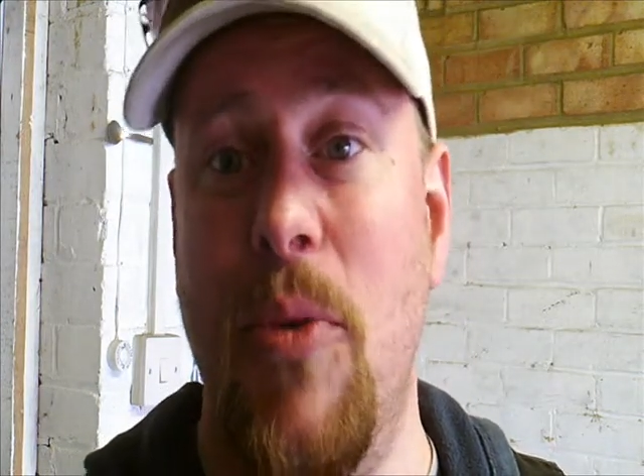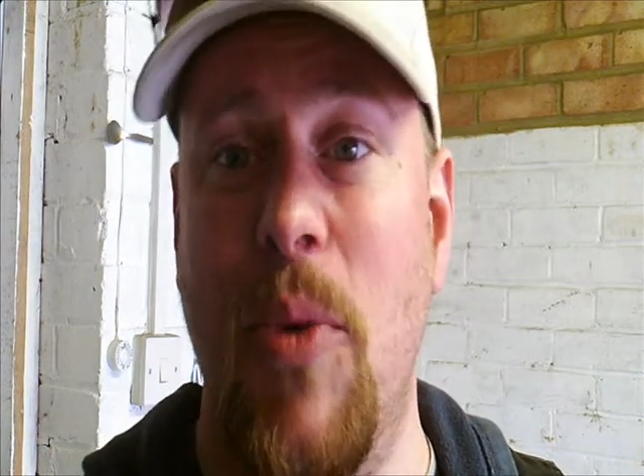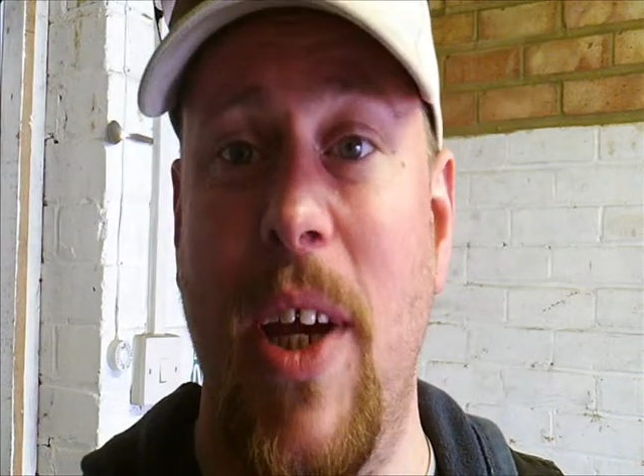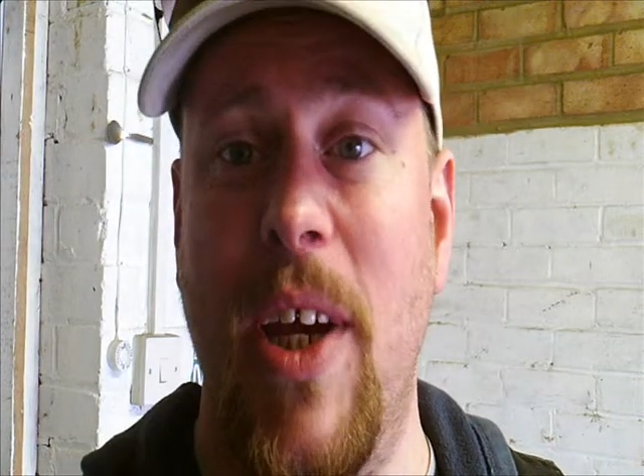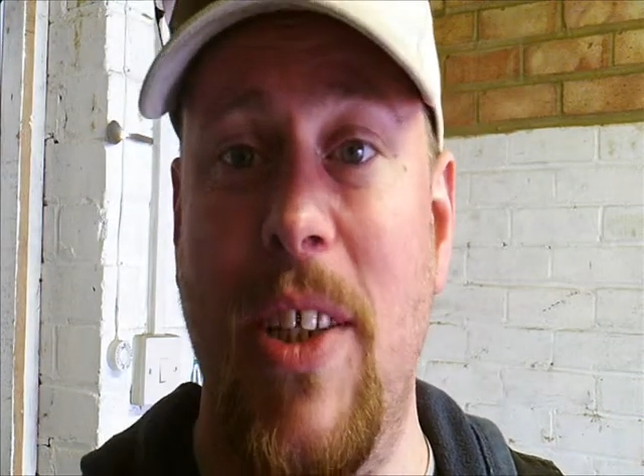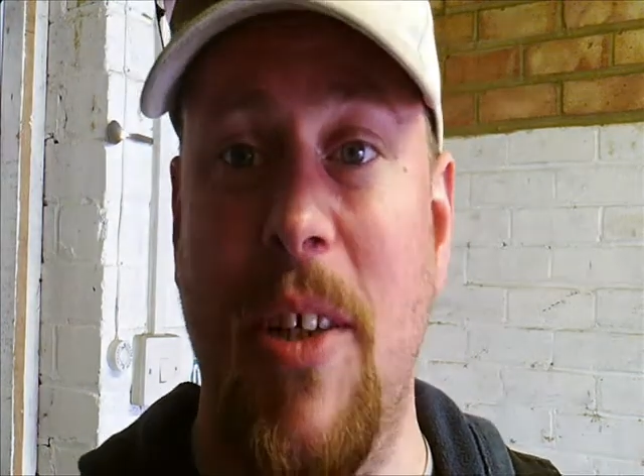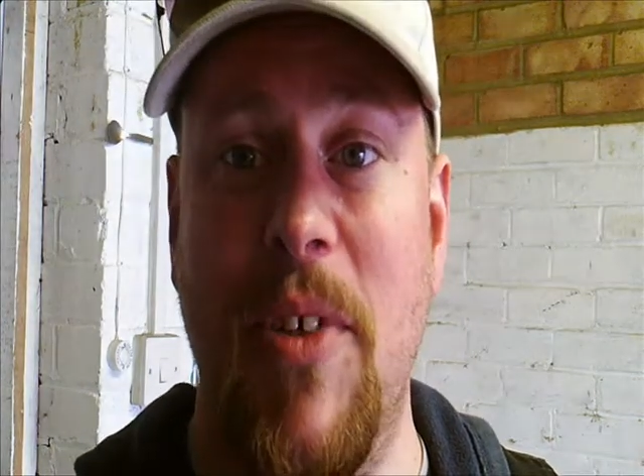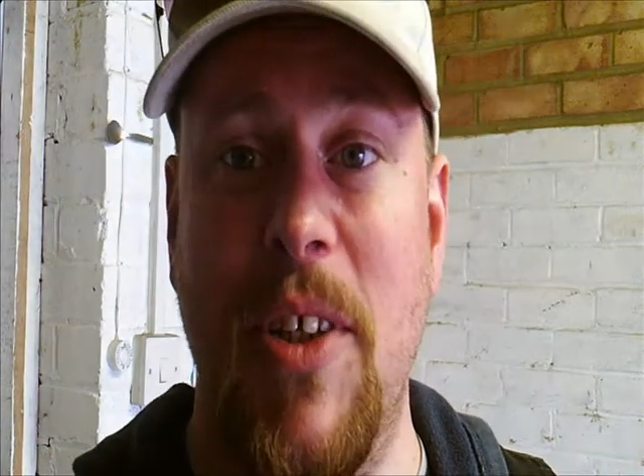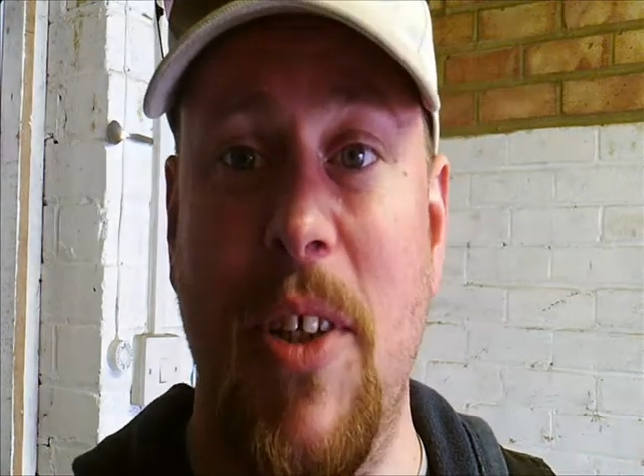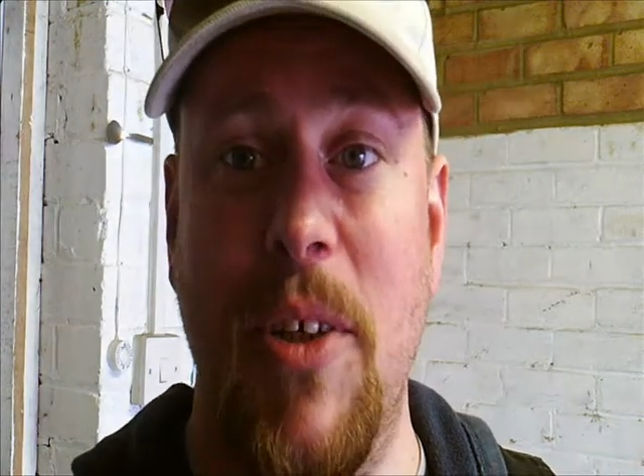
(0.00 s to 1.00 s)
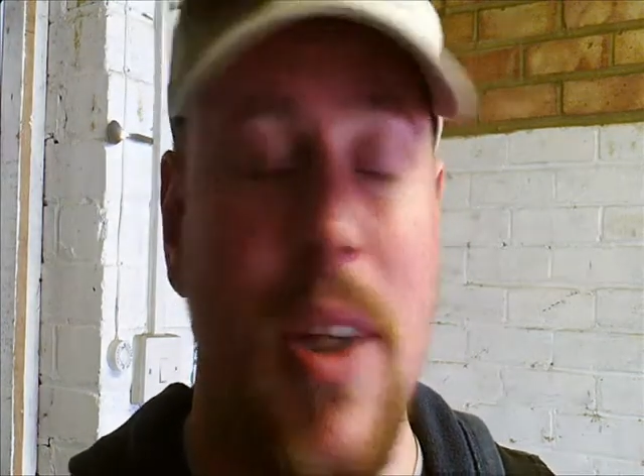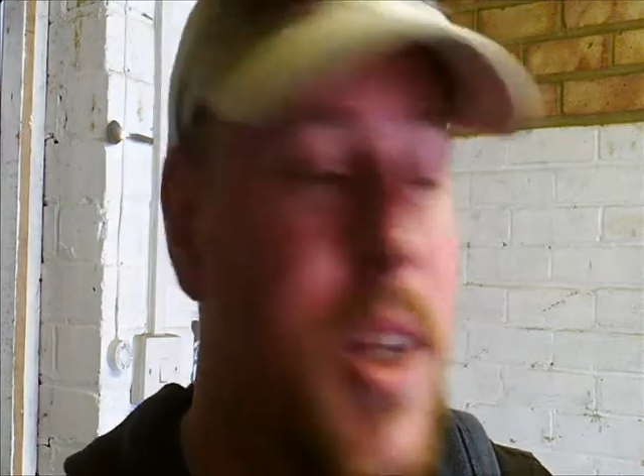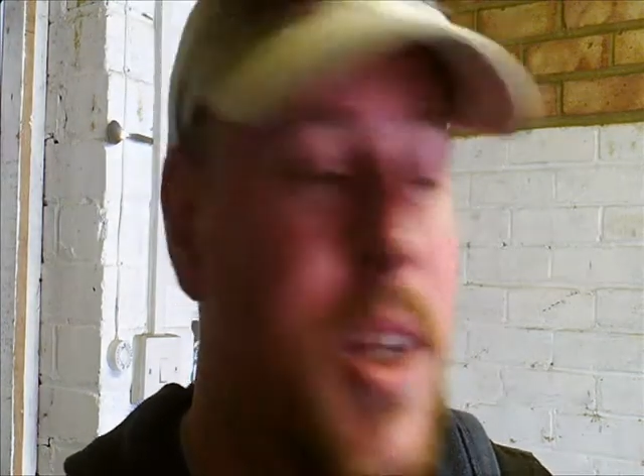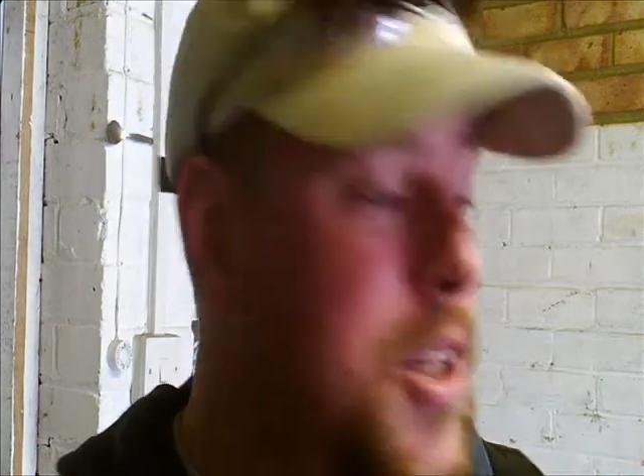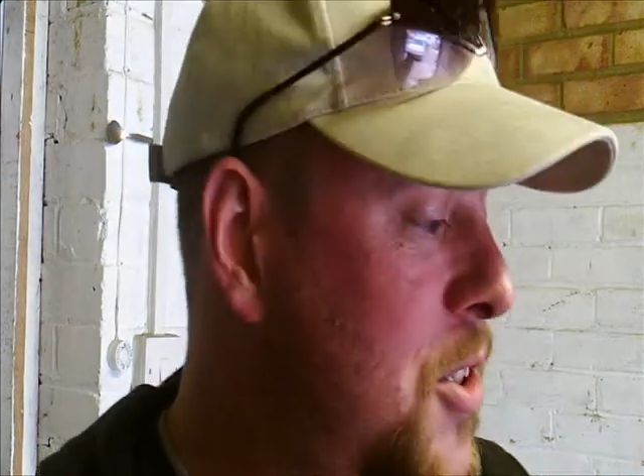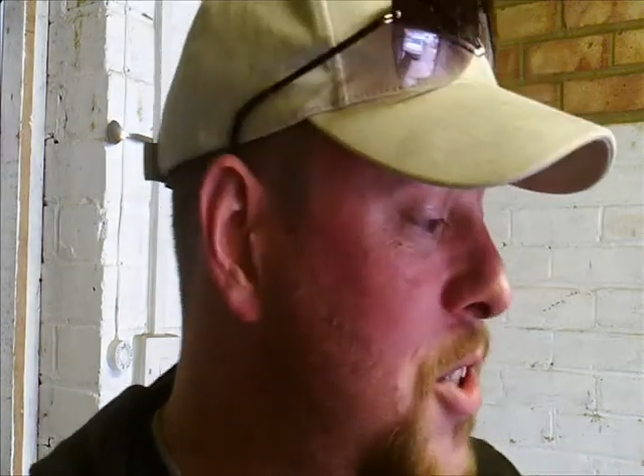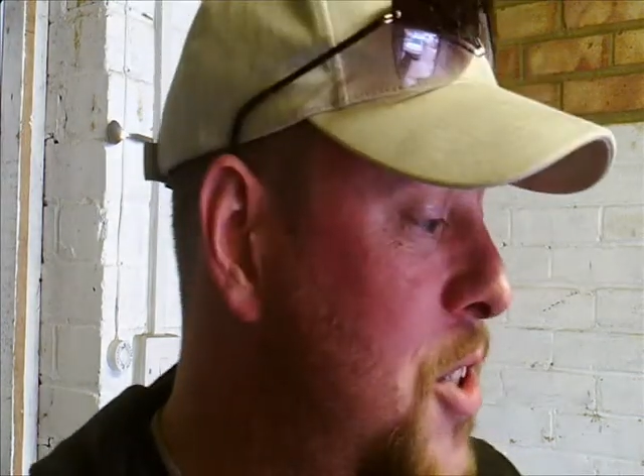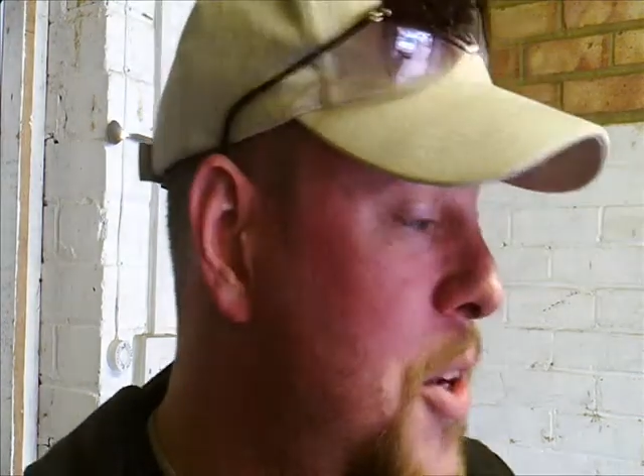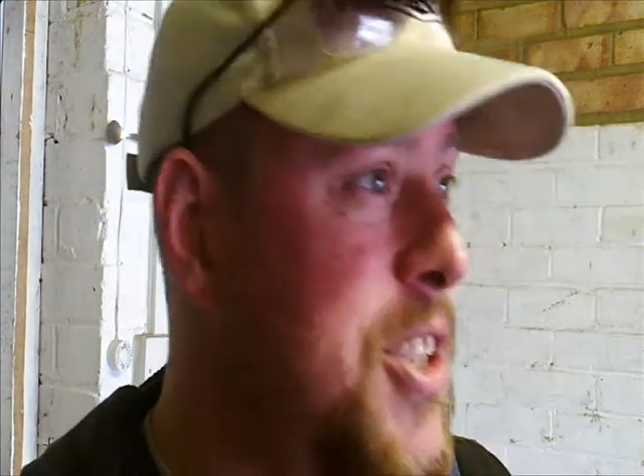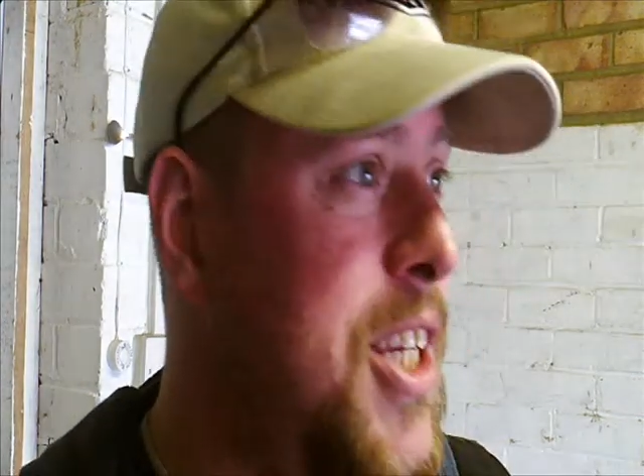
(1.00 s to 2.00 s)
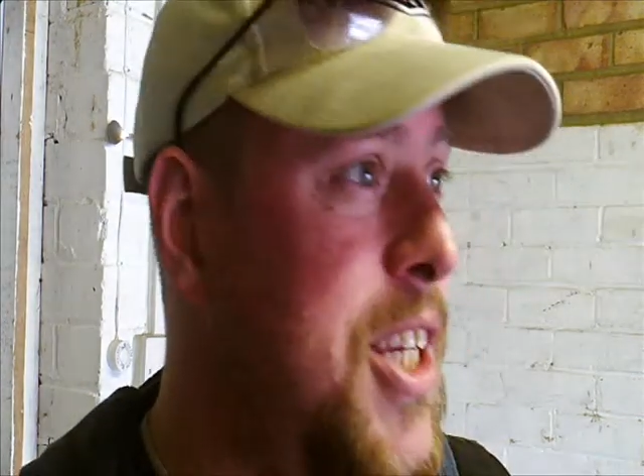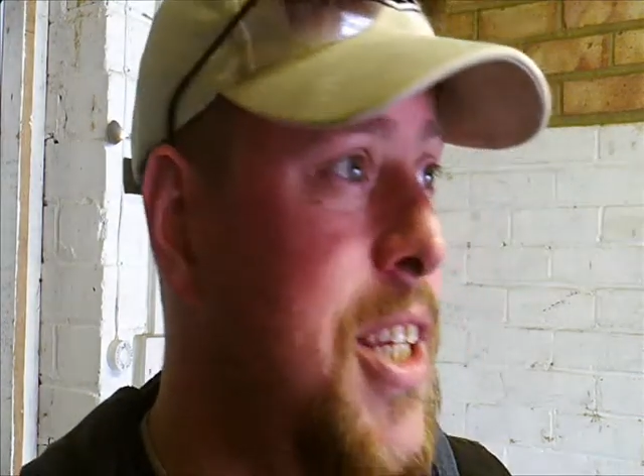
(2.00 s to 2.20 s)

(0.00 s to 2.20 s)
we had something to do. So that's it.